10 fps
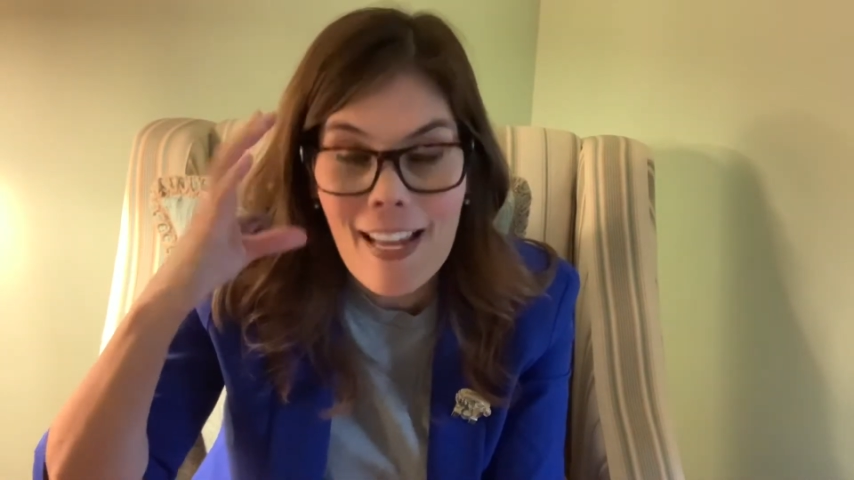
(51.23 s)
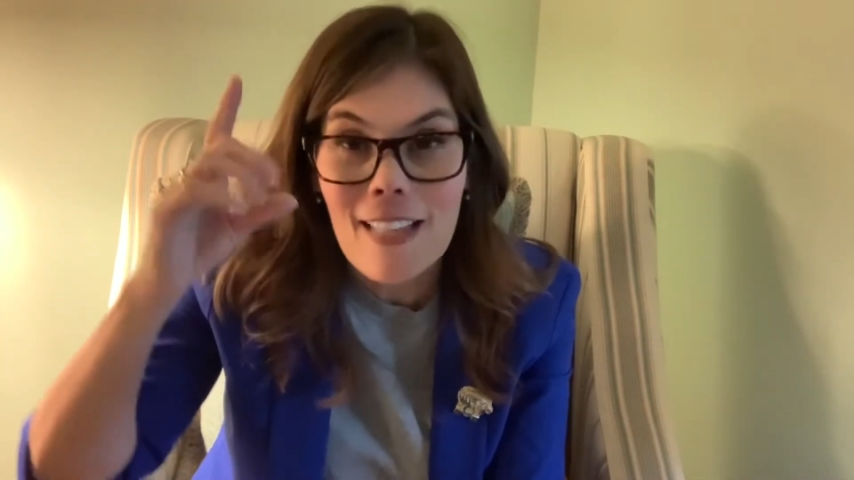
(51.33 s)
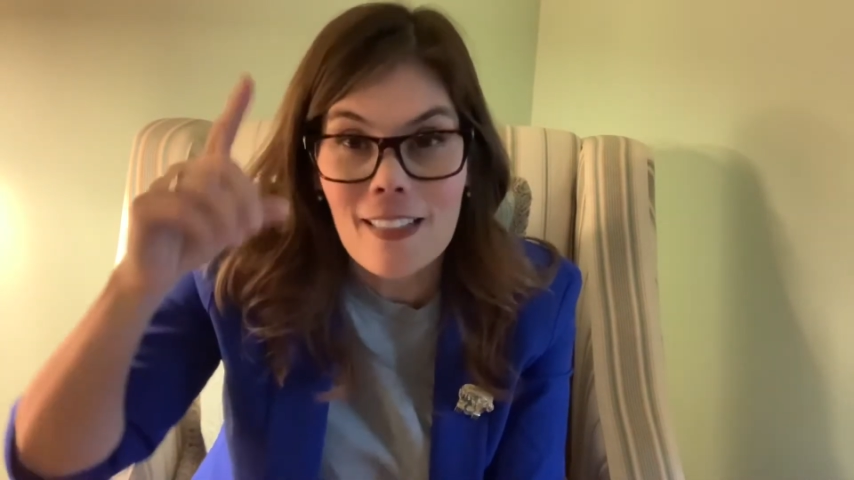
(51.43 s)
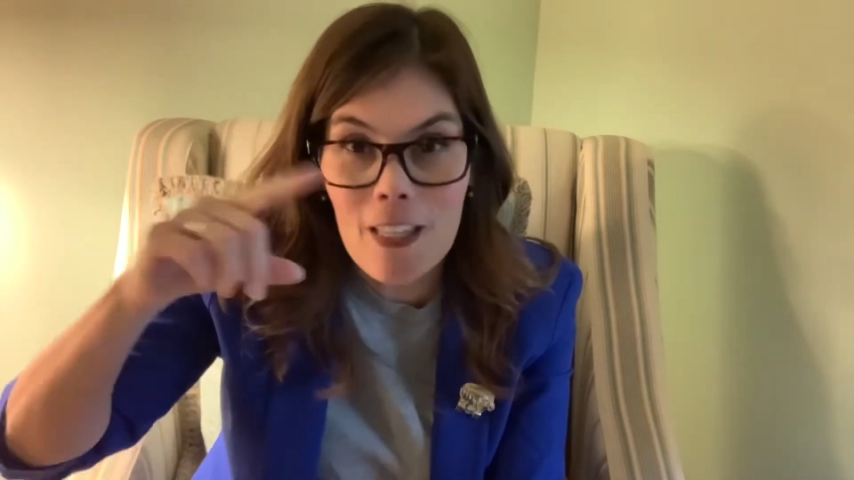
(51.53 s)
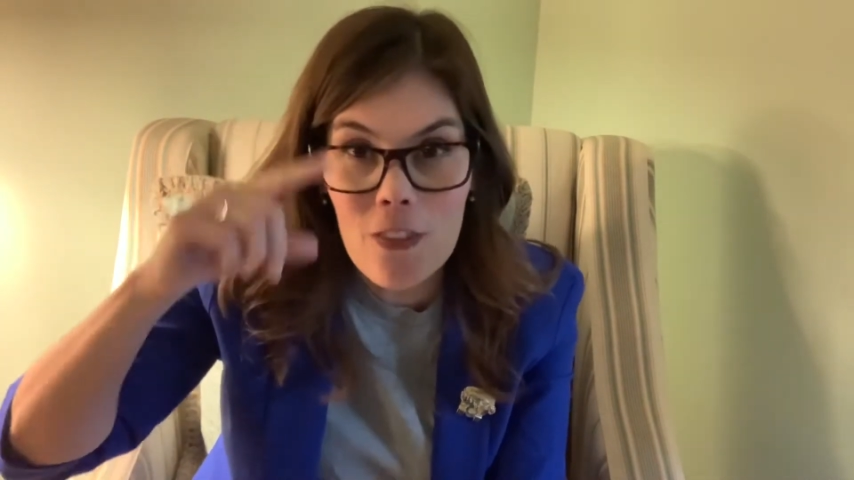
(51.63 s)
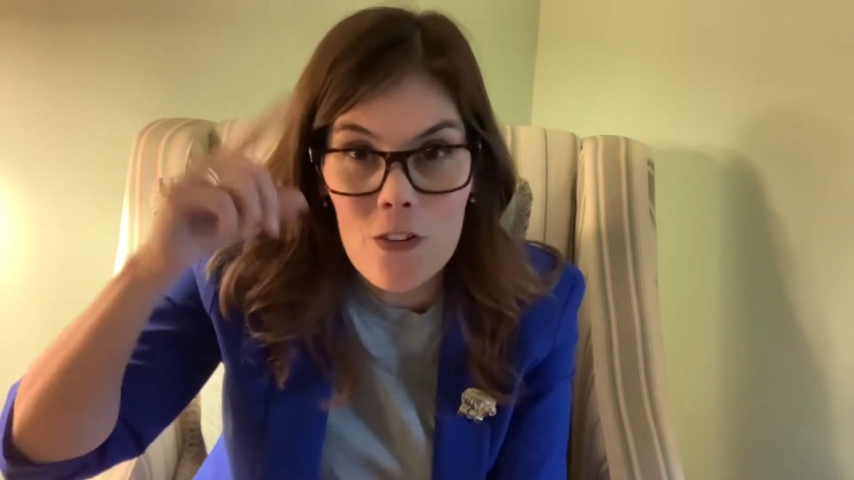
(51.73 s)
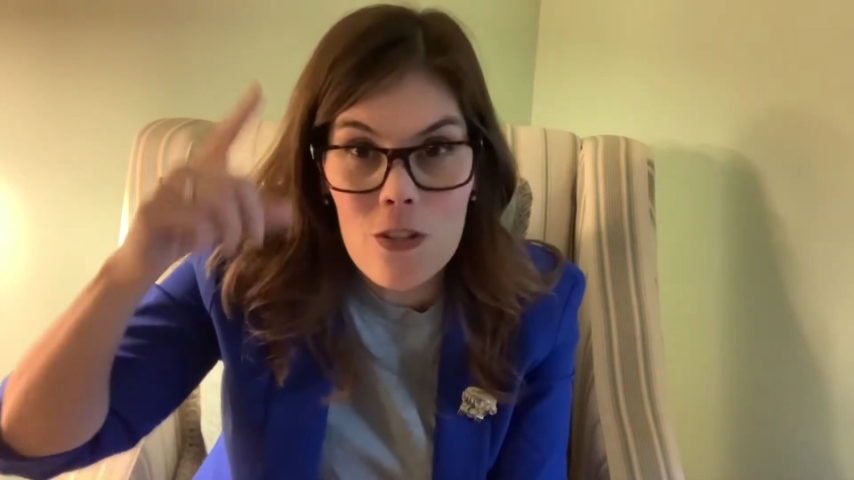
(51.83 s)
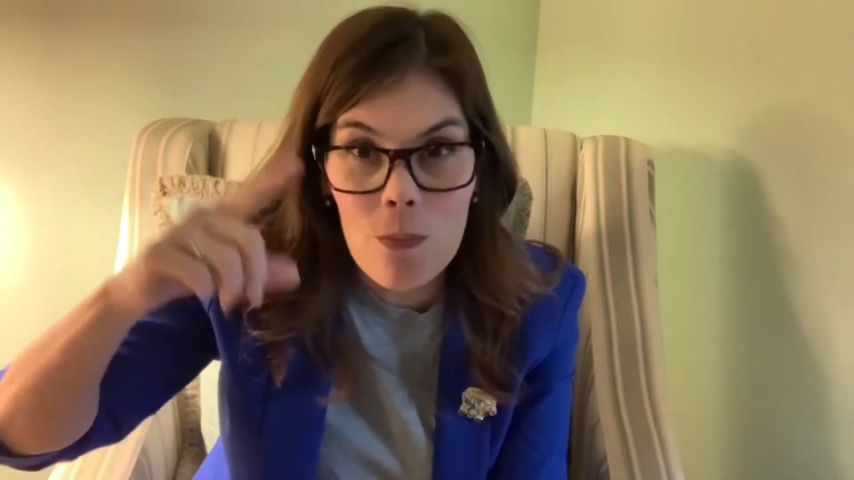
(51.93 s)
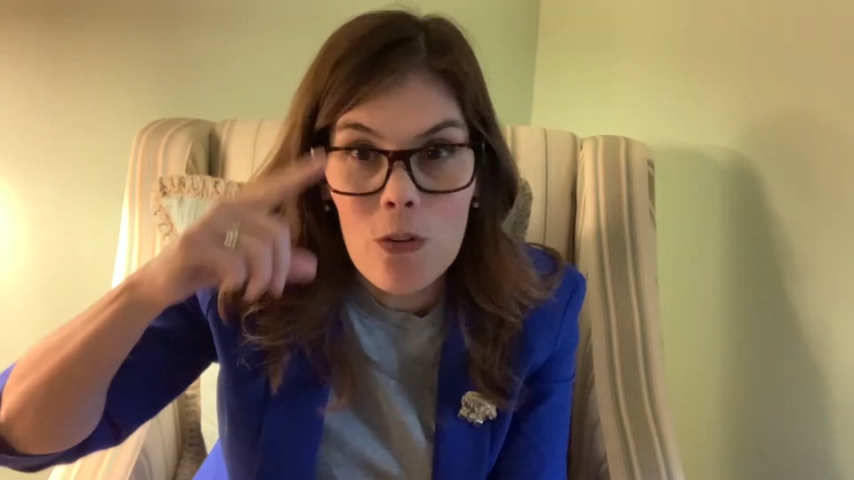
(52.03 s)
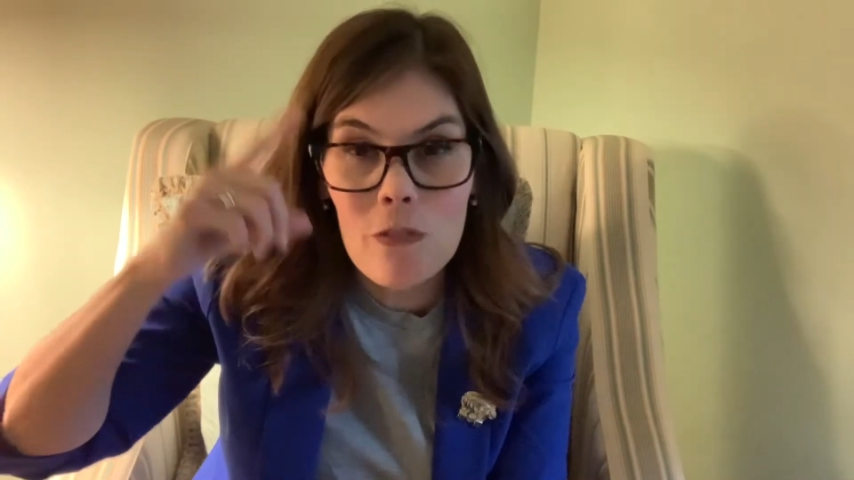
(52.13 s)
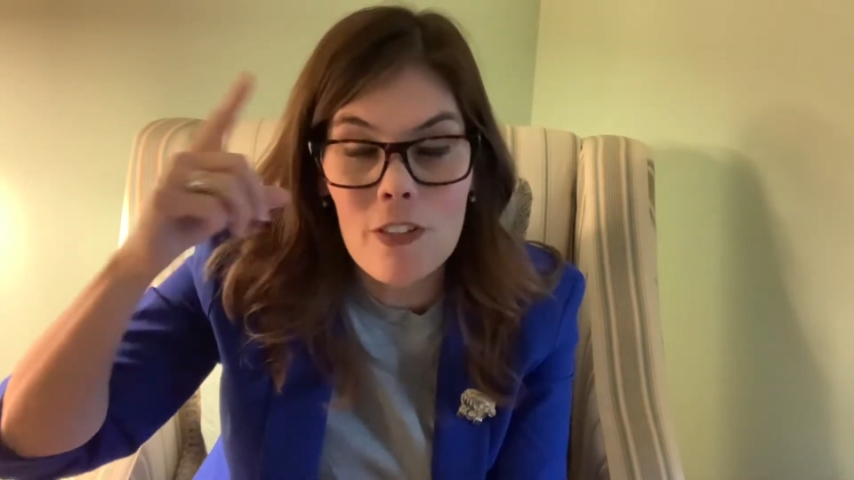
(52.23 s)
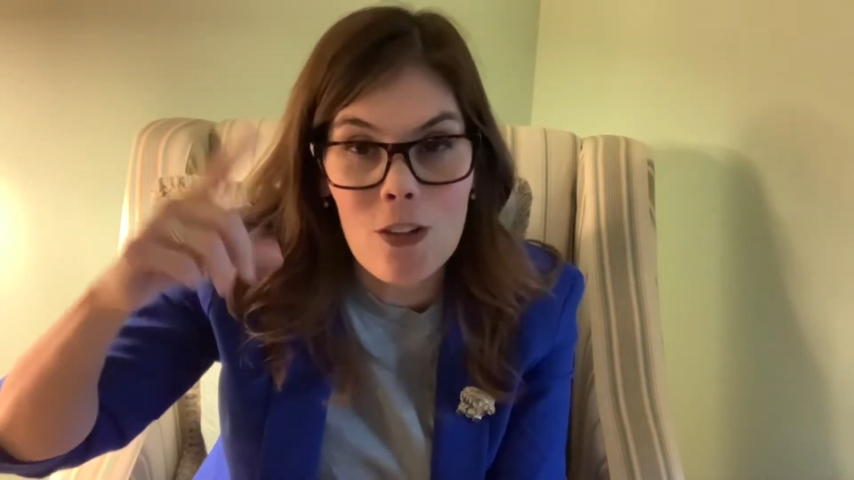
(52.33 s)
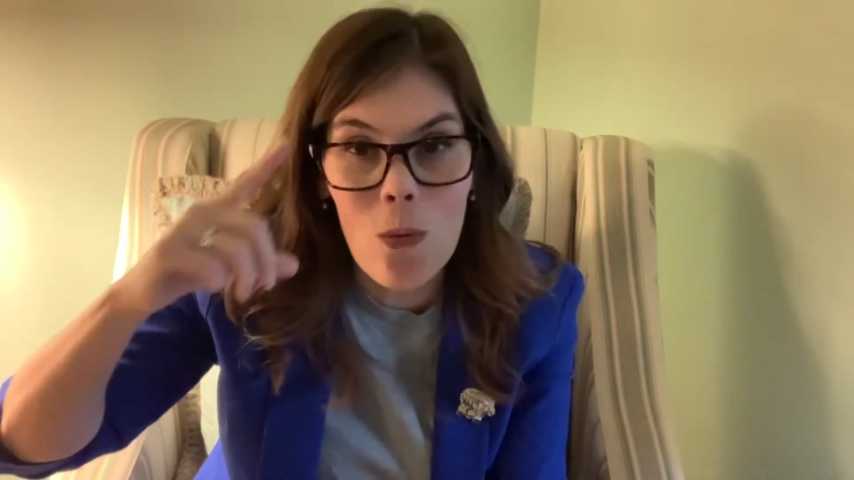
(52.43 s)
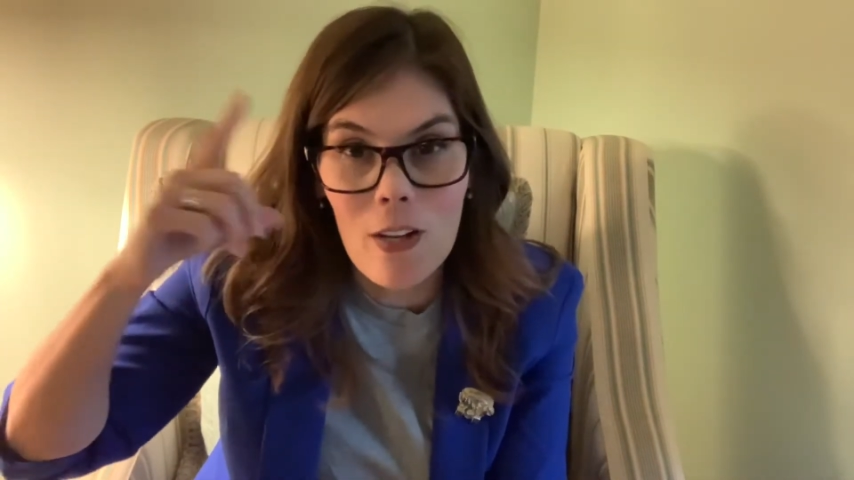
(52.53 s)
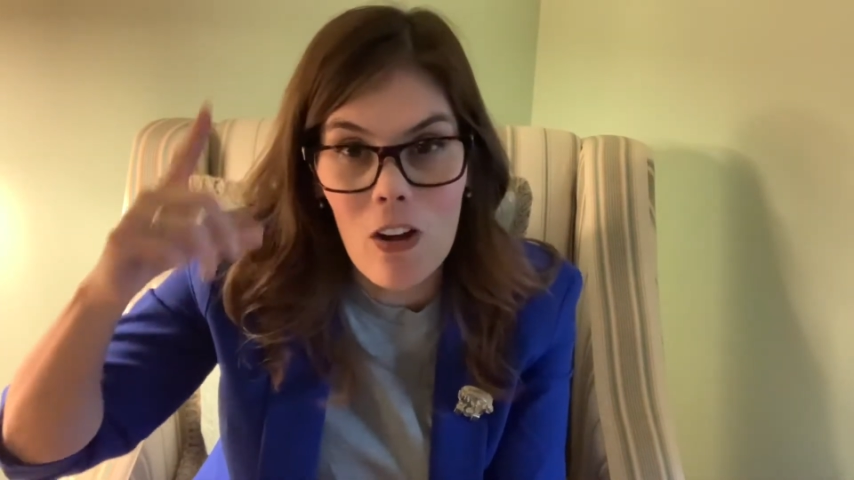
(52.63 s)
like there's a movie
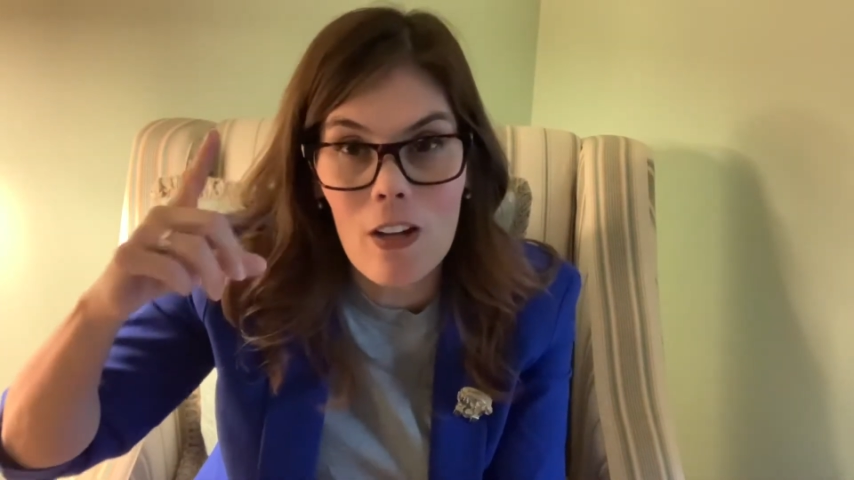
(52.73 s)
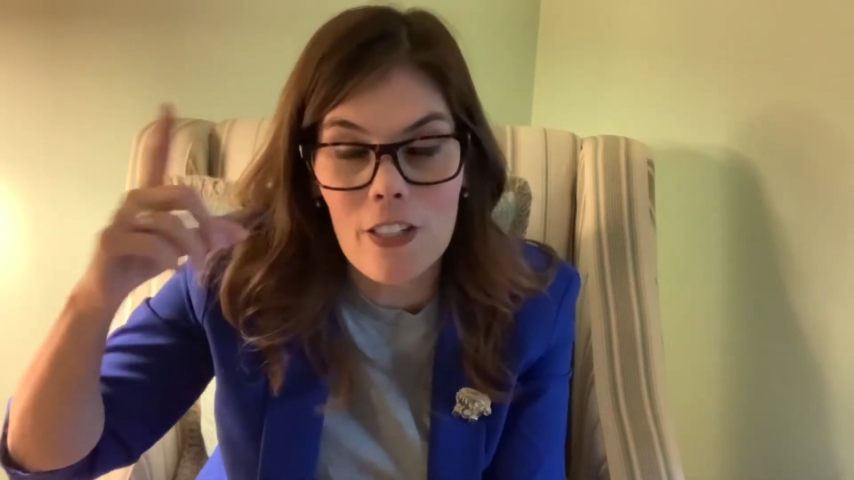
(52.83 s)
going on